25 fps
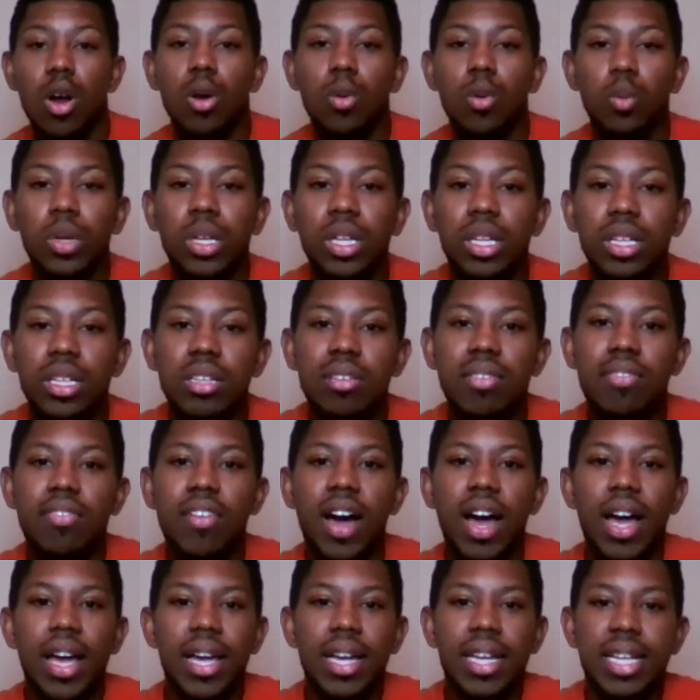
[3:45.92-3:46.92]
really
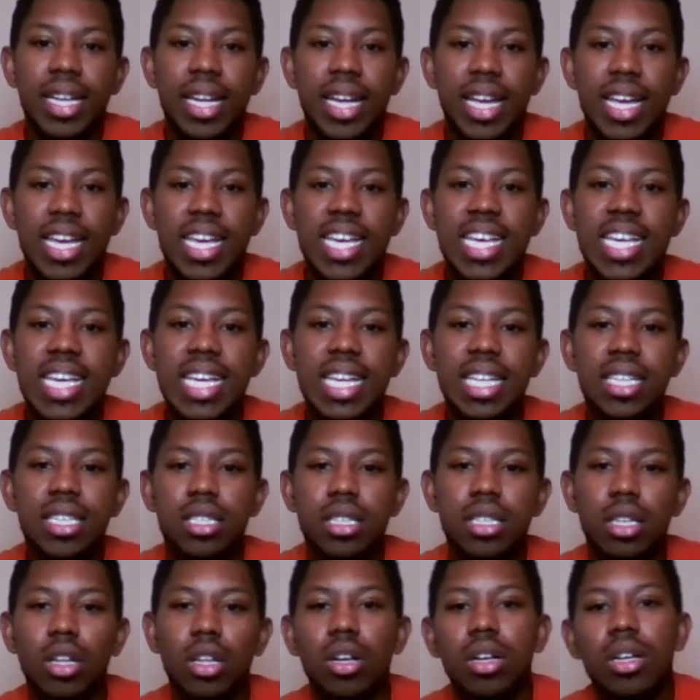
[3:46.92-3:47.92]
define his
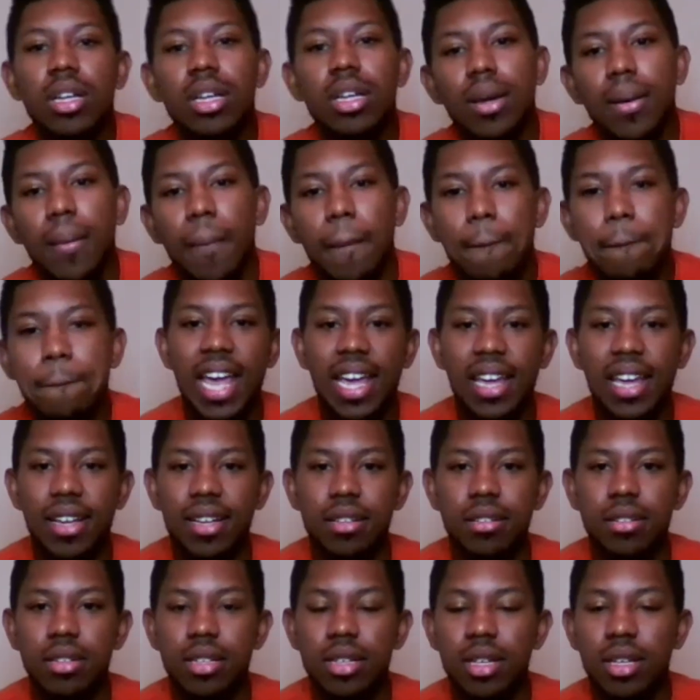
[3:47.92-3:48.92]
look
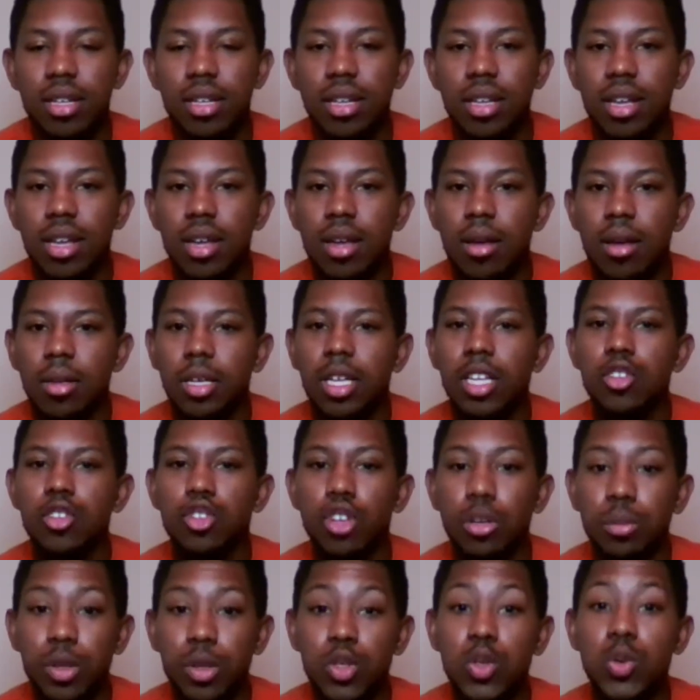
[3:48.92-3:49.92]
and
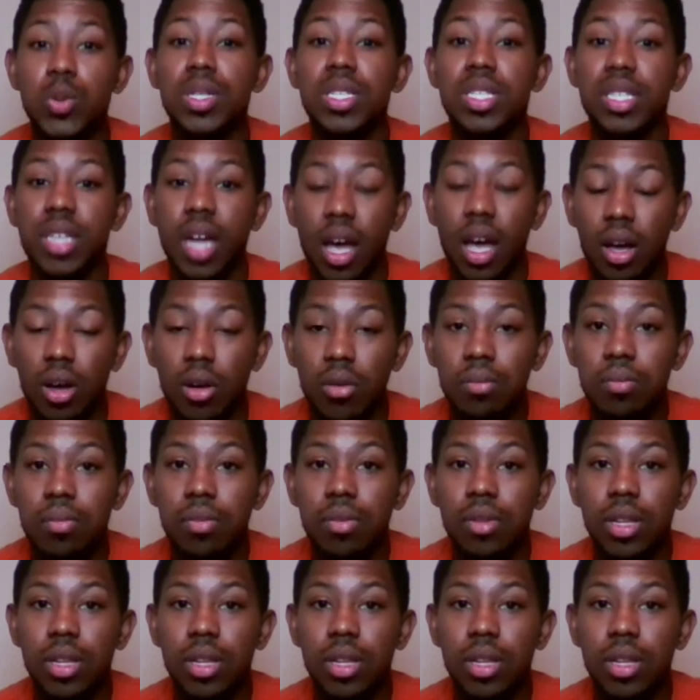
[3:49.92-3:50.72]
contribute to his style.